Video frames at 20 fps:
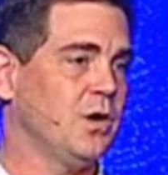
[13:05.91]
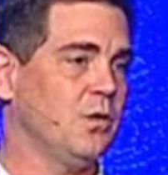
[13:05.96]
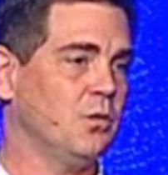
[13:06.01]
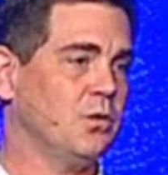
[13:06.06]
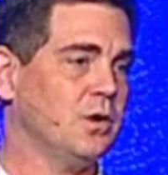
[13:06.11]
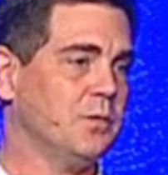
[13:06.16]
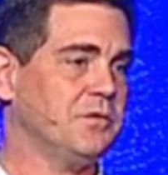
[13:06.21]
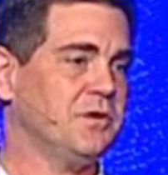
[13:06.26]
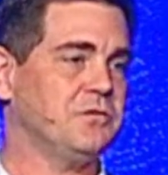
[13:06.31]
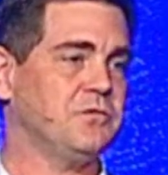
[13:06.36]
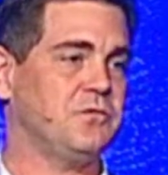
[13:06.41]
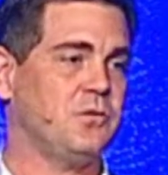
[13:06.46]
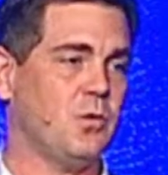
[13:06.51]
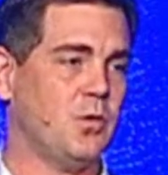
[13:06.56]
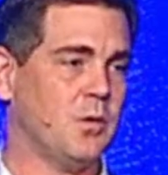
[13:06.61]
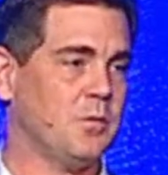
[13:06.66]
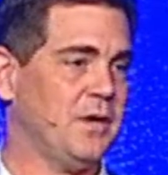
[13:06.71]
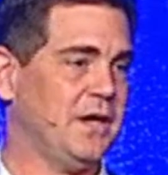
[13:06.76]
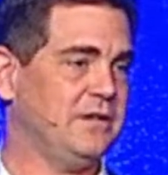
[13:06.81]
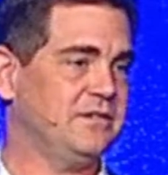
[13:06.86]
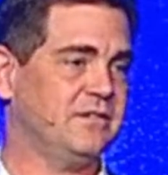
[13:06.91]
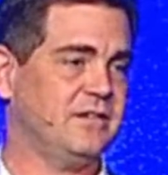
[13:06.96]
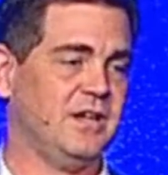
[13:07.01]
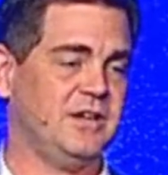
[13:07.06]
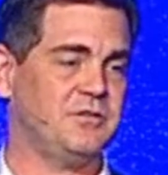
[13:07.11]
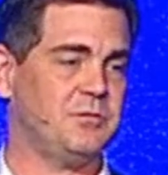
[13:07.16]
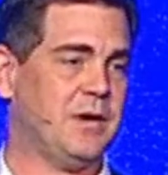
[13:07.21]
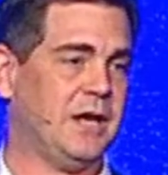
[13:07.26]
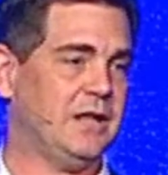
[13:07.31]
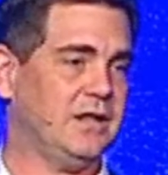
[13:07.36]
We're up to 4 main
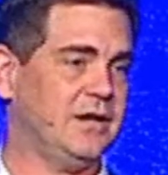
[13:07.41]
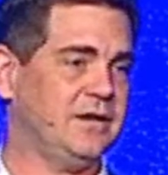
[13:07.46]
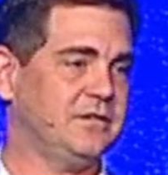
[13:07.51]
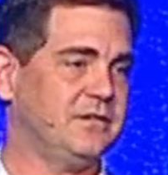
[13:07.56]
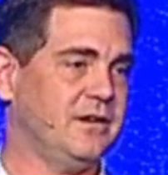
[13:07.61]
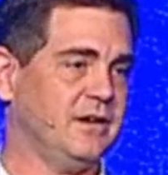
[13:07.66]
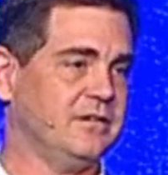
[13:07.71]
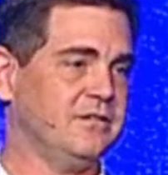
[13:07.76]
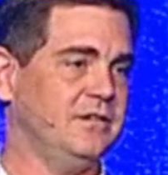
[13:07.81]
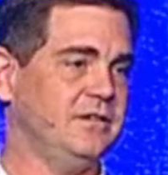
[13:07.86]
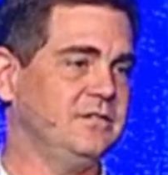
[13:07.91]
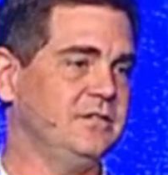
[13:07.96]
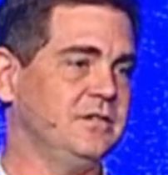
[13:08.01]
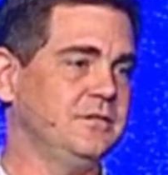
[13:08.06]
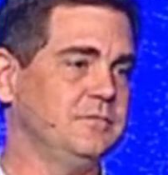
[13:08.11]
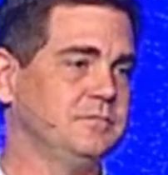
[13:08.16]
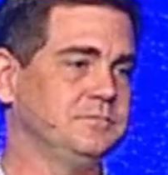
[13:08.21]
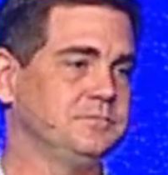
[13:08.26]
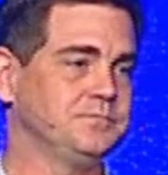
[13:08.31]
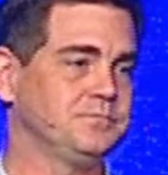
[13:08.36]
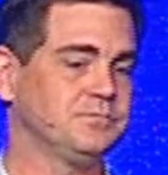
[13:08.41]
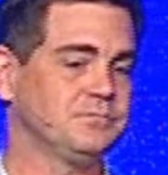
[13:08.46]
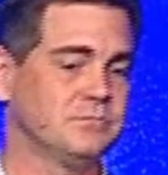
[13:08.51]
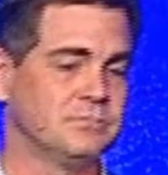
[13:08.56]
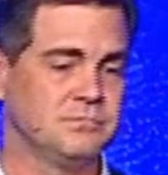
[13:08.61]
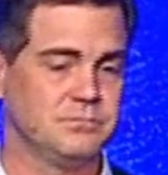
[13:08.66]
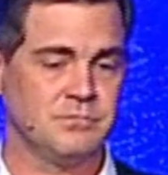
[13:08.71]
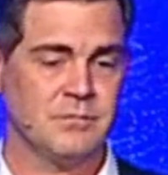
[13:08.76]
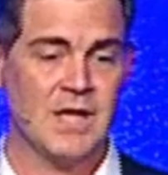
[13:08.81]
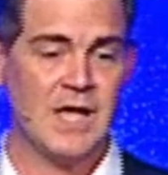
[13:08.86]
stage ballets next season.
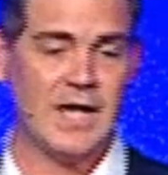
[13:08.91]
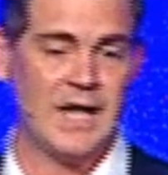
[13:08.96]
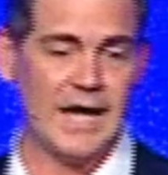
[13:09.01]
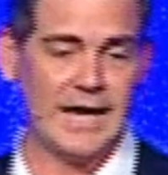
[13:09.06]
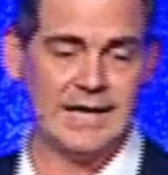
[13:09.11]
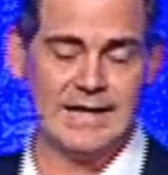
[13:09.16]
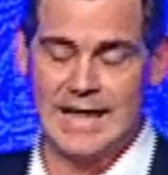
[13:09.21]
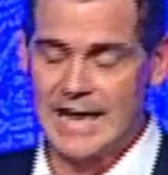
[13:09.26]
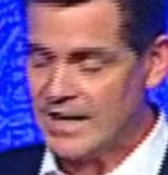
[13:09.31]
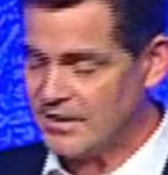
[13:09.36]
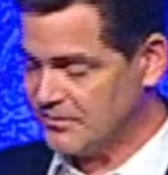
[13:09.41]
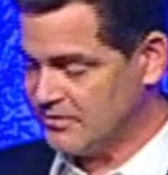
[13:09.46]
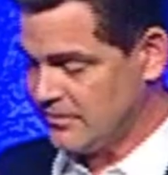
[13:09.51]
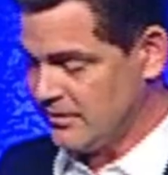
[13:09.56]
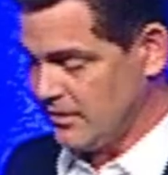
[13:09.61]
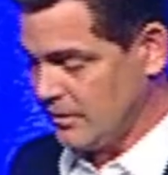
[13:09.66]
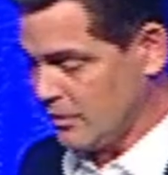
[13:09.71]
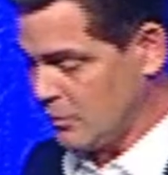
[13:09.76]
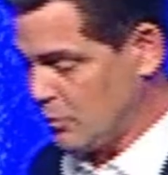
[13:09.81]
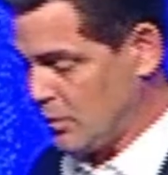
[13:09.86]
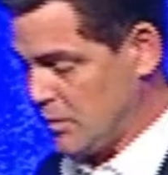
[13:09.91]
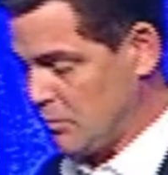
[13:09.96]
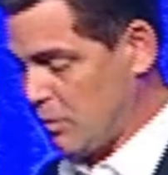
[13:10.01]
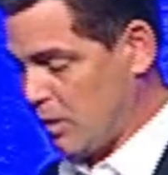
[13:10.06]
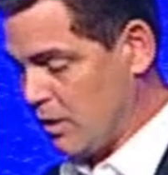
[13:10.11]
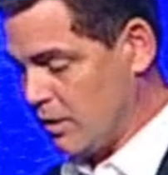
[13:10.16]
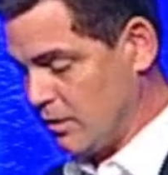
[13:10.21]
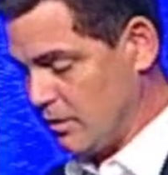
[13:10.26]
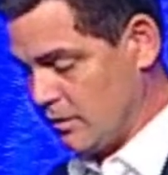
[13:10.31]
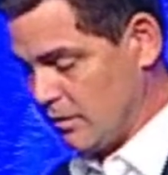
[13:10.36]
And last year, we
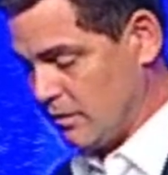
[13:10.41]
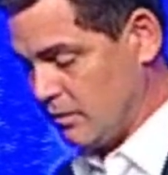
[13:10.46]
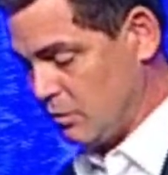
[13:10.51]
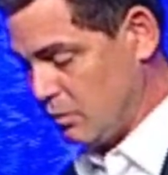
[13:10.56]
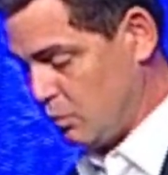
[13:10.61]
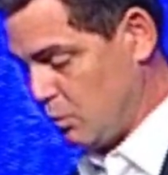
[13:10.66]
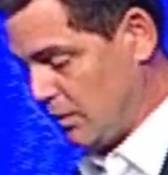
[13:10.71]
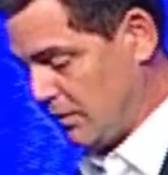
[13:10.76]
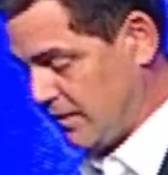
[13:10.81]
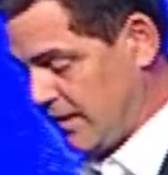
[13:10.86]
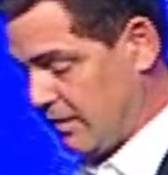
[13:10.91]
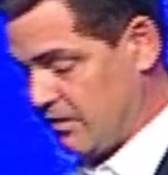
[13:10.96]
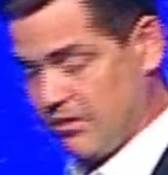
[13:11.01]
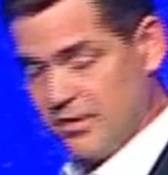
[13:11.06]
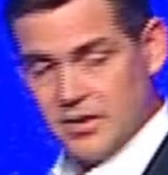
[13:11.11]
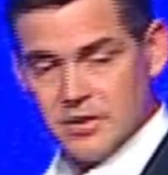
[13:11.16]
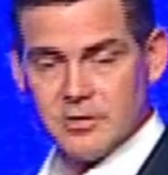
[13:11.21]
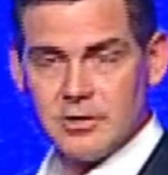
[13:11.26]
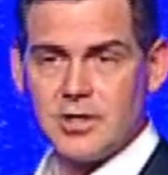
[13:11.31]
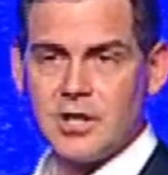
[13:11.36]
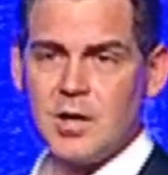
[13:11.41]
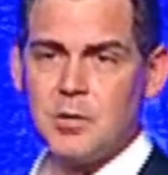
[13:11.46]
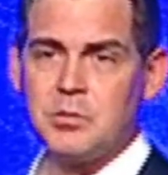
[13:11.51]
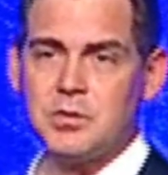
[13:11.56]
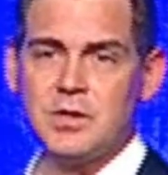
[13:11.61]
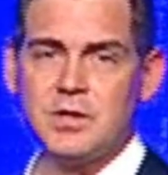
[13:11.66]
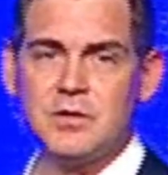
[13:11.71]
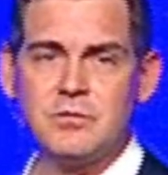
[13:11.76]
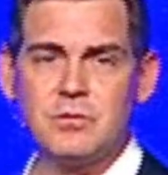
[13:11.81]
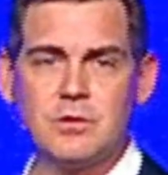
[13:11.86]
partnered with a theater
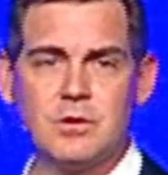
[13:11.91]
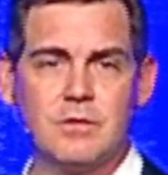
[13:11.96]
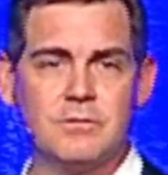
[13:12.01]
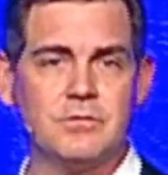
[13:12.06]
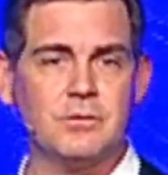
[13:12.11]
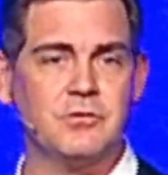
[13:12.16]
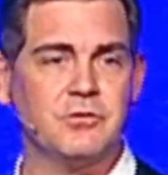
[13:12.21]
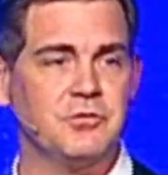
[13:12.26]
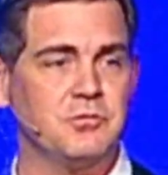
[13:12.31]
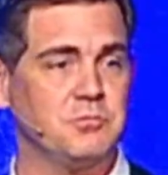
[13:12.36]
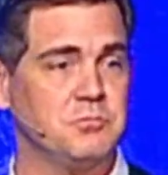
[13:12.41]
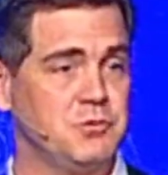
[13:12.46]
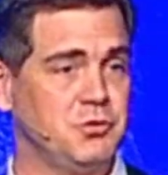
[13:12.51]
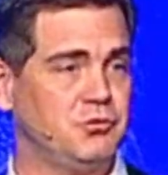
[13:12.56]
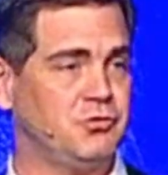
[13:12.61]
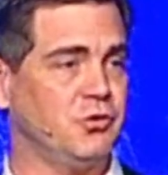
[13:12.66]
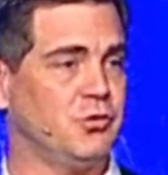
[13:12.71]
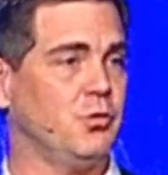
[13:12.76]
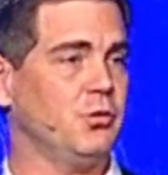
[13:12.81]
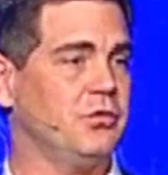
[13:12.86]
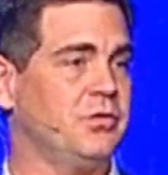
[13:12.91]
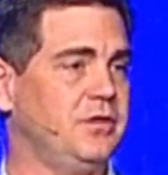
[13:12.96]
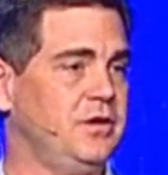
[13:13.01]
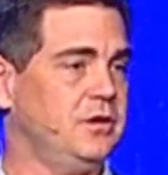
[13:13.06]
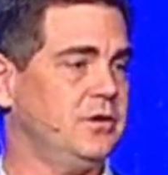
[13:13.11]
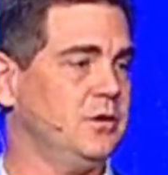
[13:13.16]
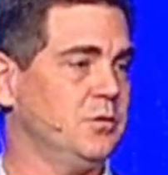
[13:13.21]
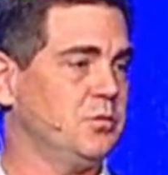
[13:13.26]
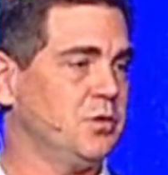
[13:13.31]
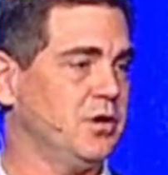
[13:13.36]
company for our first musical
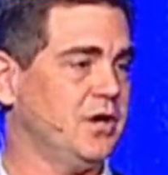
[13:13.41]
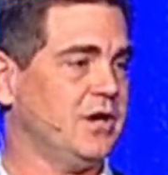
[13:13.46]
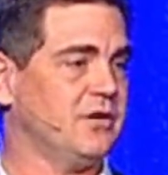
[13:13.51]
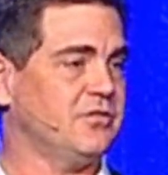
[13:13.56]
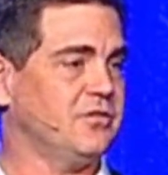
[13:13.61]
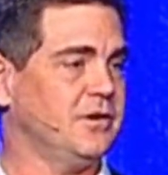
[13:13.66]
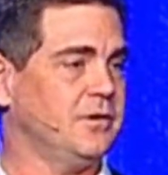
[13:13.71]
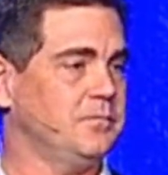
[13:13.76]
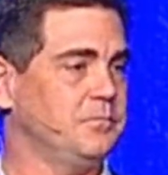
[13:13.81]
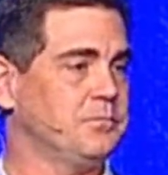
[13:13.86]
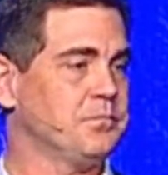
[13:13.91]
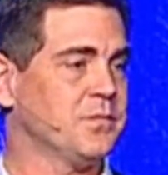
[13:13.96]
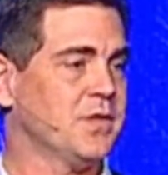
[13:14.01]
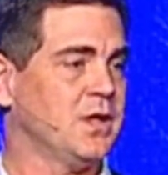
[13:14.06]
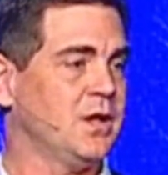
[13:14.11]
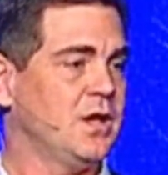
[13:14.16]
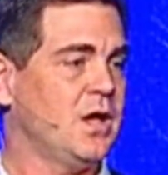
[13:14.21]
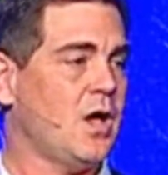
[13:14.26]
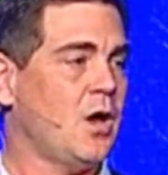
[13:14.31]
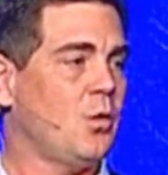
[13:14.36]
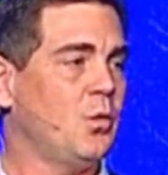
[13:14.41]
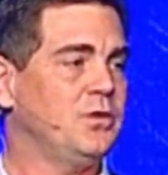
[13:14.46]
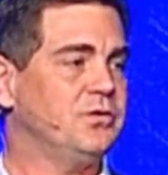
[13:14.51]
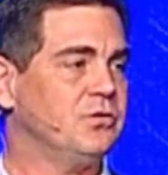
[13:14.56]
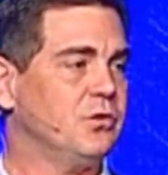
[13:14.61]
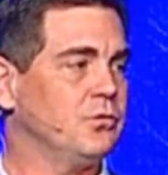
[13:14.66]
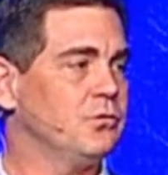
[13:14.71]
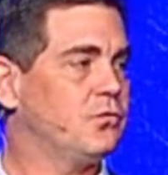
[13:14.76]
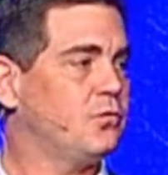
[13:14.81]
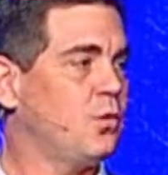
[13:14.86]
theater production. We
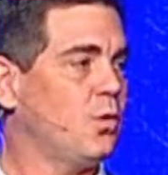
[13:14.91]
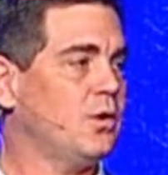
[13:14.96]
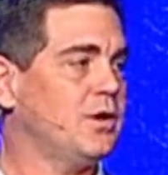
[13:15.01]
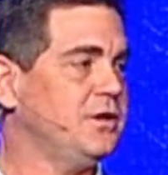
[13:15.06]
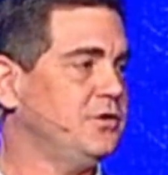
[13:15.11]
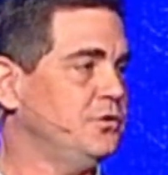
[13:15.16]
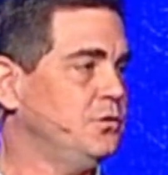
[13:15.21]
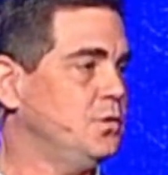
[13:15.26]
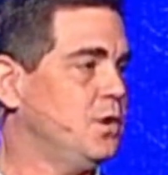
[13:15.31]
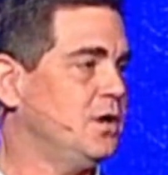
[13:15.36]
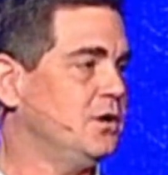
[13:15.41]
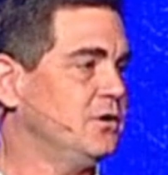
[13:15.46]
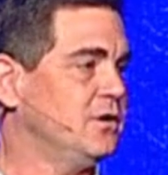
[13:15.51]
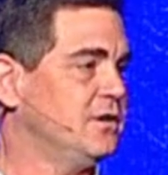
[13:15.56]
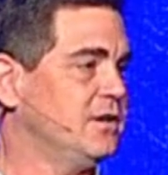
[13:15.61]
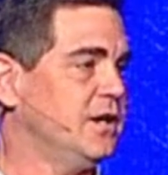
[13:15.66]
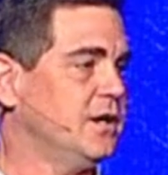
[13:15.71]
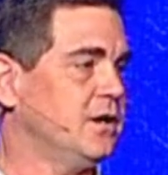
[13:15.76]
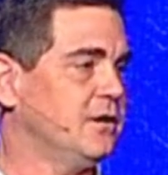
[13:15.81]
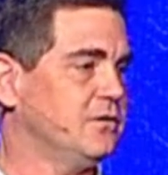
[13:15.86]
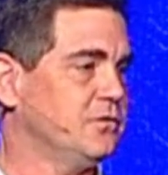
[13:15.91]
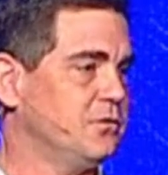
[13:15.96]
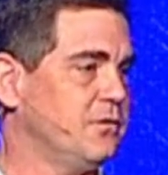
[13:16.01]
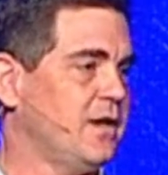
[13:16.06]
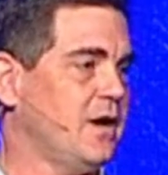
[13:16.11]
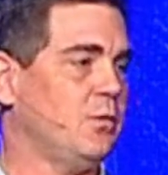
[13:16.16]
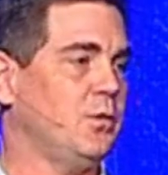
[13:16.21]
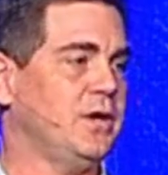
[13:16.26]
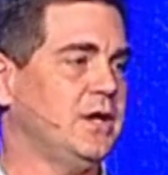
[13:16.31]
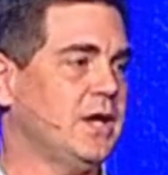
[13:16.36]
sold 4,200 tickets for
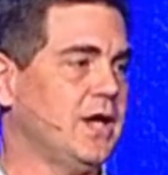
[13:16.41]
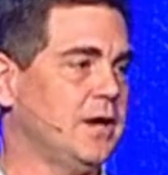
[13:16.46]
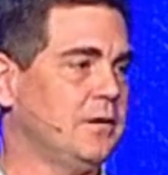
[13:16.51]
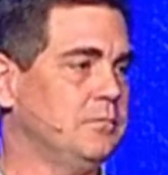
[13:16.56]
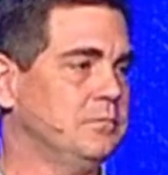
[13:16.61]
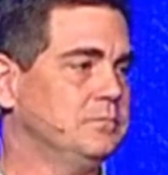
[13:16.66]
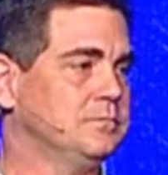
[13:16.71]
that weekend.